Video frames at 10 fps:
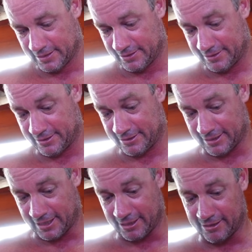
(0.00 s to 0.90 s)

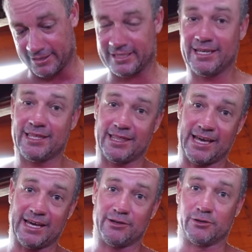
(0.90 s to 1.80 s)
So it's either
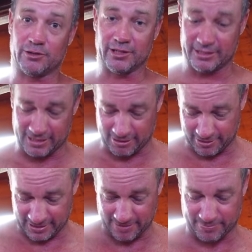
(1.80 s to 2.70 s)
that or it's
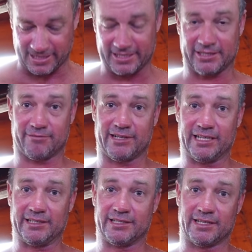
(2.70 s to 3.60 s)
going down past the
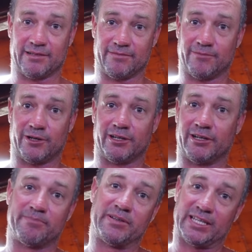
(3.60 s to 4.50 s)
rings and
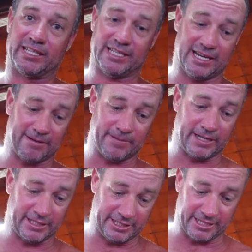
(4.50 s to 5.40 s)
whatnot but
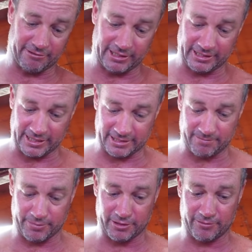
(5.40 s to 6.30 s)
Catalpa generally
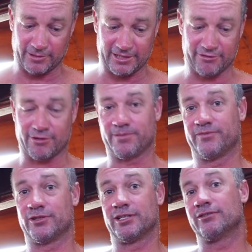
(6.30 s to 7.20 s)
doesn't burn one drop
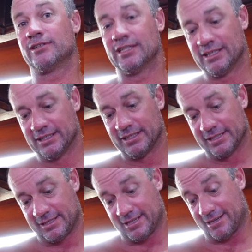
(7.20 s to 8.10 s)
of oil.
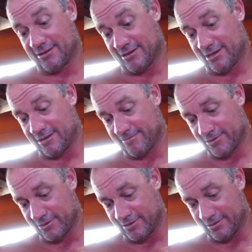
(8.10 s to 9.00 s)
So I'm
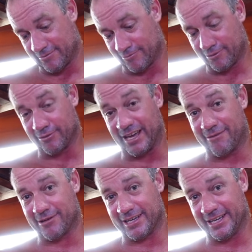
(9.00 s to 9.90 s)
gonna rule
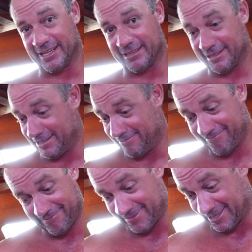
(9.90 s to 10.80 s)
that one out and
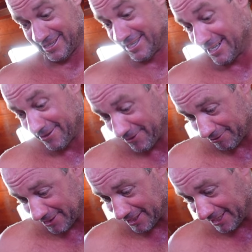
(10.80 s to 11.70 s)
I don't know if
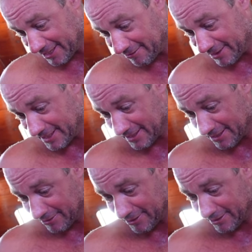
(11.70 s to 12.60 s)
there is any other ways
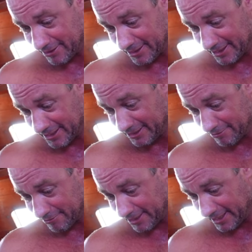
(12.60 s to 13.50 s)
that oil or uh, the
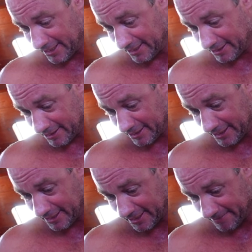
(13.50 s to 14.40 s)
diesel can get into
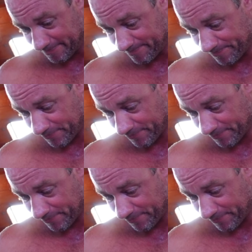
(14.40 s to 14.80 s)
the um,